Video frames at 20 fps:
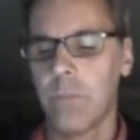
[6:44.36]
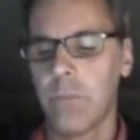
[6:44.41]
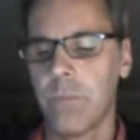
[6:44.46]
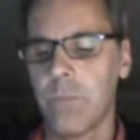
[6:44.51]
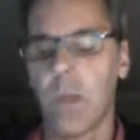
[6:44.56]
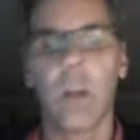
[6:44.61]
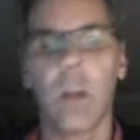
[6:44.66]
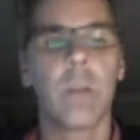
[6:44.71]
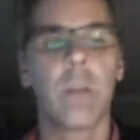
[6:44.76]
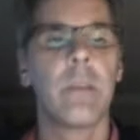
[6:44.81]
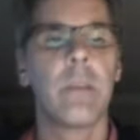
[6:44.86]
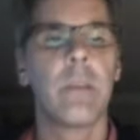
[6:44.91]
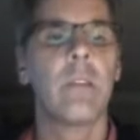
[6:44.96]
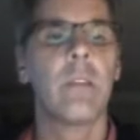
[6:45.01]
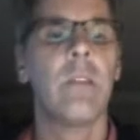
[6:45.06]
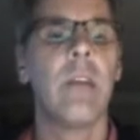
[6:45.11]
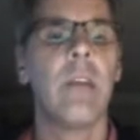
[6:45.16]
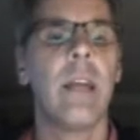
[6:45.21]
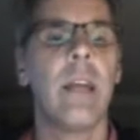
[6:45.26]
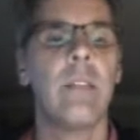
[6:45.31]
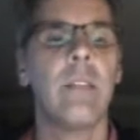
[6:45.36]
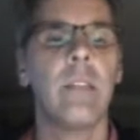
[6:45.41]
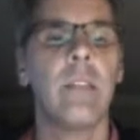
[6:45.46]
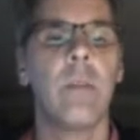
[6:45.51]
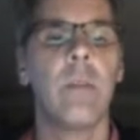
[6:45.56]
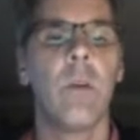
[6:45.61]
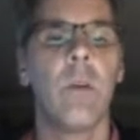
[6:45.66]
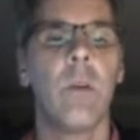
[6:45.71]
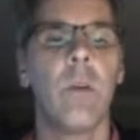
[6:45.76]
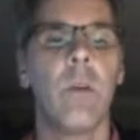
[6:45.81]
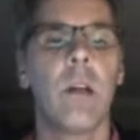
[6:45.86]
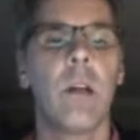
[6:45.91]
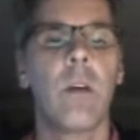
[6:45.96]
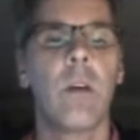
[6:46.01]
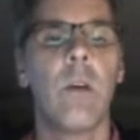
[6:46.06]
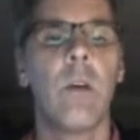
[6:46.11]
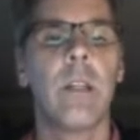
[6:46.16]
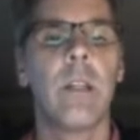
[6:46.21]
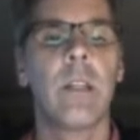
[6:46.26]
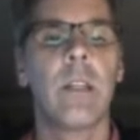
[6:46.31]
argument at 0, and I'll go
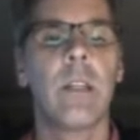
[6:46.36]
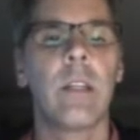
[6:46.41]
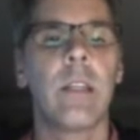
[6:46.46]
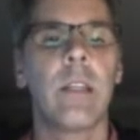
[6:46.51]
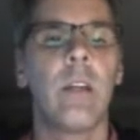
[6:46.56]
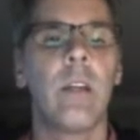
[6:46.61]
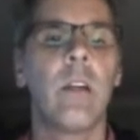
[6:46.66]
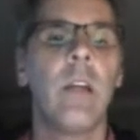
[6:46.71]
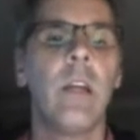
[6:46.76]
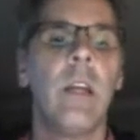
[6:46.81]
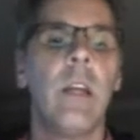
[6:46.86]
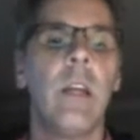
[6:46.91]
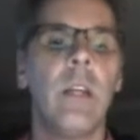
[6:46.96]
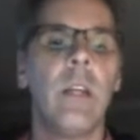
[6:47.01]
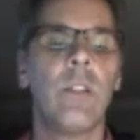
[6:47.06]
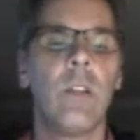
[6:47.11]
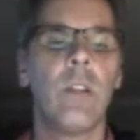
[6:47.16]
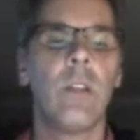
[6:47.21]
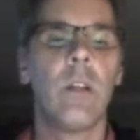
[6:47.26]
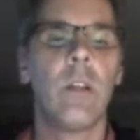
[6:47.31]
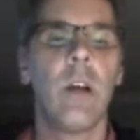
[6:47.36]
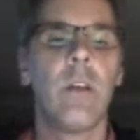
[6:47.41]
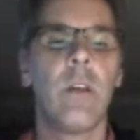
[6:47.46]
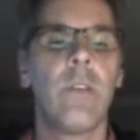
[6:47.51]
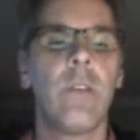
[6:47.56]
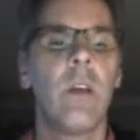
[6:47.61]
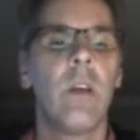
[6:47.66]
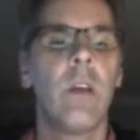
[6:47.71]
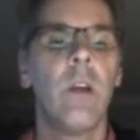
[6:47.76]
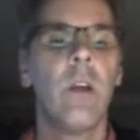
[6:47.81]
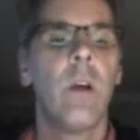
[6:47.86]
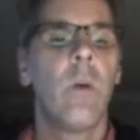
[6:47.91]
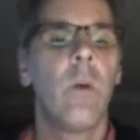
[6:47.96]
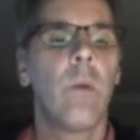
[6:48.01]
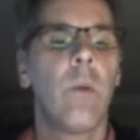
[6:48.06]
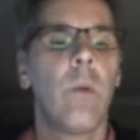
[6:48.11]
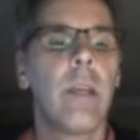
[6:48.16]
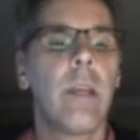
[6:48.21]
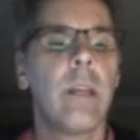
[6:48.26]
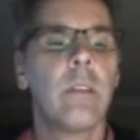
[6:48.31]
ahead and click enter, and sure enough
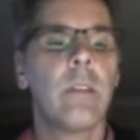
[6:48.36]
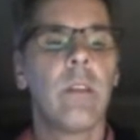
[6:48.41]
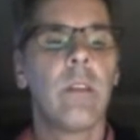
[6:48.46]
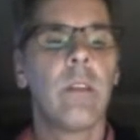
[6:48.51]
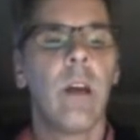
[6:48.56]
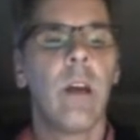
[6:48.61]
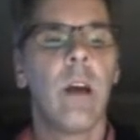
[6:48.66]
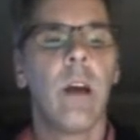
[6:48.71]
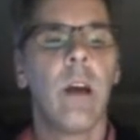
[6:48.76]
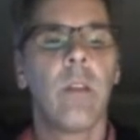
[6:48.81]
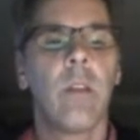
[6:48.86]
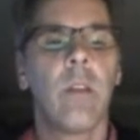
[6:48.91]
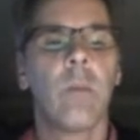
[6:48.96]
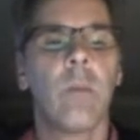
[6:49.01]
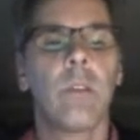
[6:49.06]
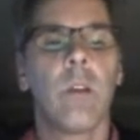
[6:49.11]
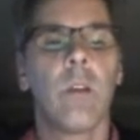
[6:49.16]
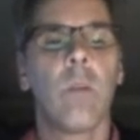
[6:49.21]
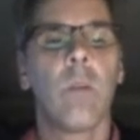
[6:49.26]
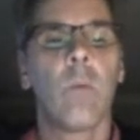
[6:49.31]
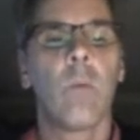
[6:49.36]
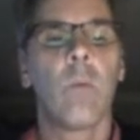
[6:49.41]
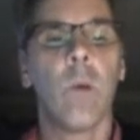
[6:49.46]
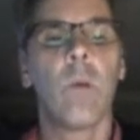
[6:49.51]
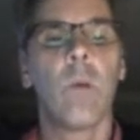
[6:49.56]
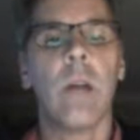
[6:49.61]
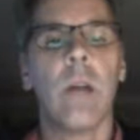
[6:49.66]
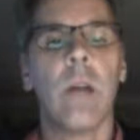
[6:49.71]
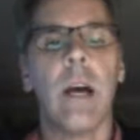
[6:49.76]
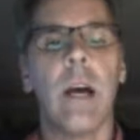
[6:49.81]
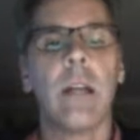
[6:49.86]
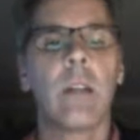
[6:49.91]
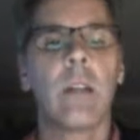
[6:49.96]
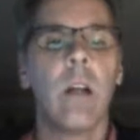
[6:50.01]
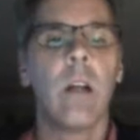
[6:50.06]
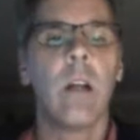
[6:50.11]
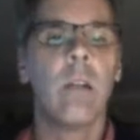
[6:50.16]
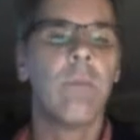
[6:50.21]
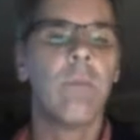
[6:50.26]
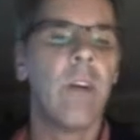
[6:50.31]
we get the result row 9
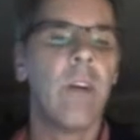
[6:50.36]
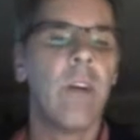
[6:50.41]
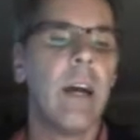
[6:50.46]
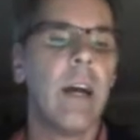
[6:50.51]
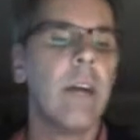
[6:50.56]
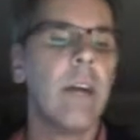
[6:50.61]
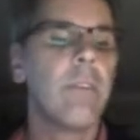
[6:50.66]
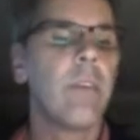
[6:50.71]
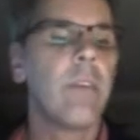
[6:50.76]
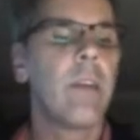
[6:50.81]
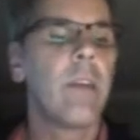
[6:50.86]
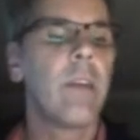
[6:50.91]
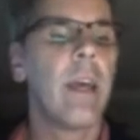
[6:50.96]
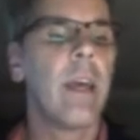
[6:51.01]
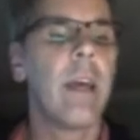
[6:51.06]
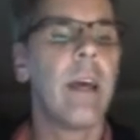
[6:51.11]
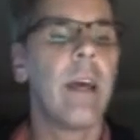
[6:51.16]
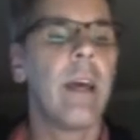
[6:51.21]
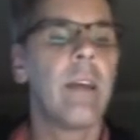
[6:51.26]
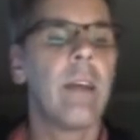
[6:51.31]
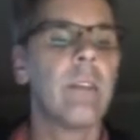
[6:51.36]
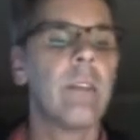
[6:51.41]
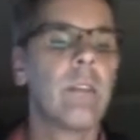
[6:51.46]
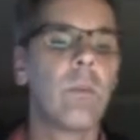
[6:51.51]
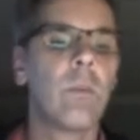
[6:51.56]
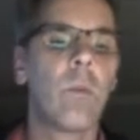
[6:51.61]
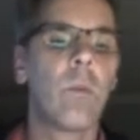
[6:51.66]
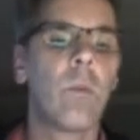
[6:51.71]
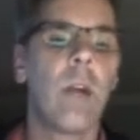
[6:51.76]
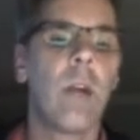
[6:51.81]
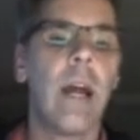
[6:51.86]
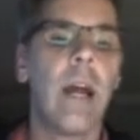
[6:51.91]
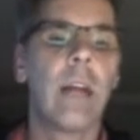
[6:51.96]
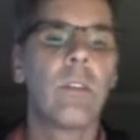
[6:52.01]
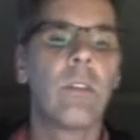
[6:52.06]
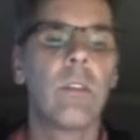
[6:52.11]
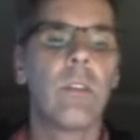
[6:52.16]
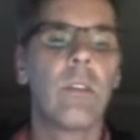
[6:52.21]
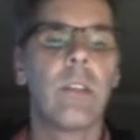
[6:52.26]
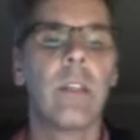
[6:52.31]
column 5 as we're
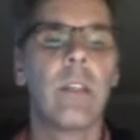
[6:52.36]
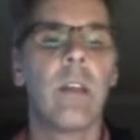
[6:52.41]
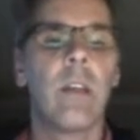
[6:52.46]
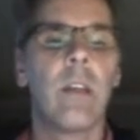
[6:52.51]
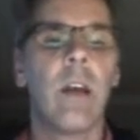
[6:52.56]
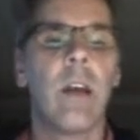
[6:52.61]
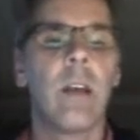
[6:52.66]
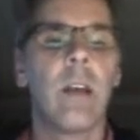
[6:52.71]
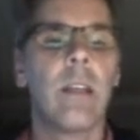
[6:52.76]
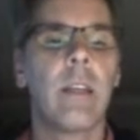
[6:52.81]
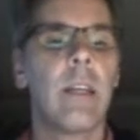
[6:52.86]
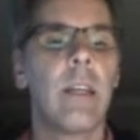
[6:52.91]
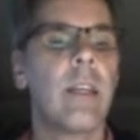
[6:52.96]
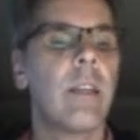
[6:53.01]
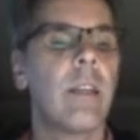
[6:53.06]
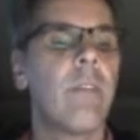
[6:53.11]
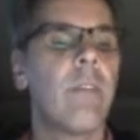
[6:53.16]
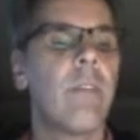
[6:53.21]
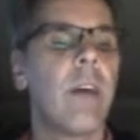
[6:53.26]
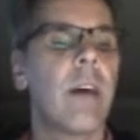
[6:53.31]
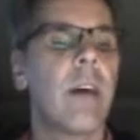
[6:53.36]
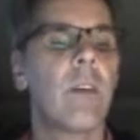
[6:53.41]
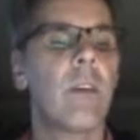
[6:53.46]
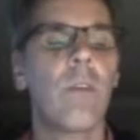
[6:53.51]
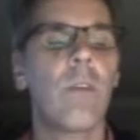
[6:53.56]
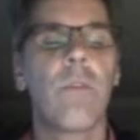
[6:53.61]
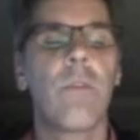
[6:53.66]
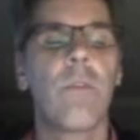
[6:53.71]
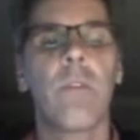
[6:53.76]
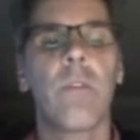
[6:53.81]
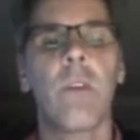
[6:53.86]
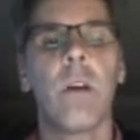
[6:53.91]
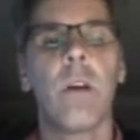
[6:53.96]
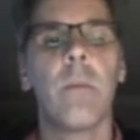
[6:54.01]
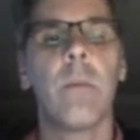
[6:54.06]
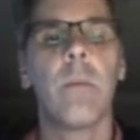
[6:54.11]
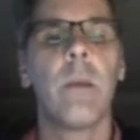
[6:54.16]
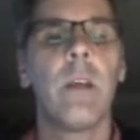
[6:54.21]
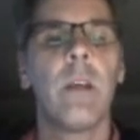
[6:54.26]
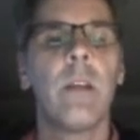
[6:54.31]
actually getting the value
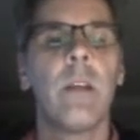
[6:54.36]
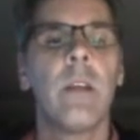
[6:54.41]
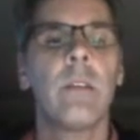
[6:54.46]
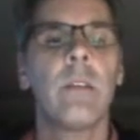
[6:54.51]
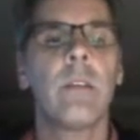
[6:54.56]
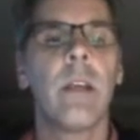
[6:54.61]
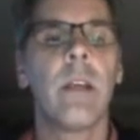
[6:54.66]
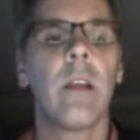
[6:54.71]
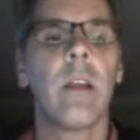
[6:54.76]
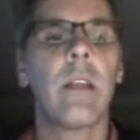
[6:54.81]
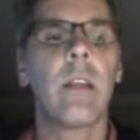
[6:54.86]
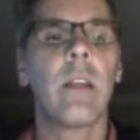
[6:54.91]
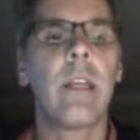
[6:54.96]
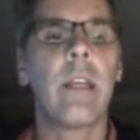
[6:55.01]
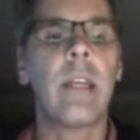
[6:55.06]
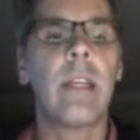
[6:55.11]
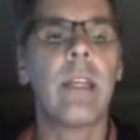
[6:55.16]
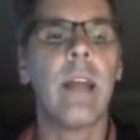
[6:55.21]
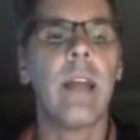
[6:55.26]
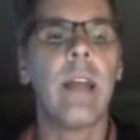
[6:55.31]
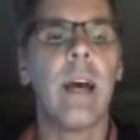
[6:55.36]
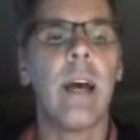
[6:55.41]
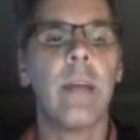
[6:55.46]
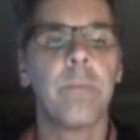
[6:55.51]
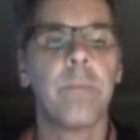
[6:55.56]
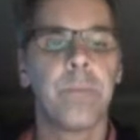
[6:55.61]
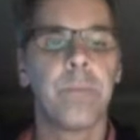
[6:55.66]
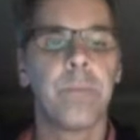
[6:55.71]
from cell E9.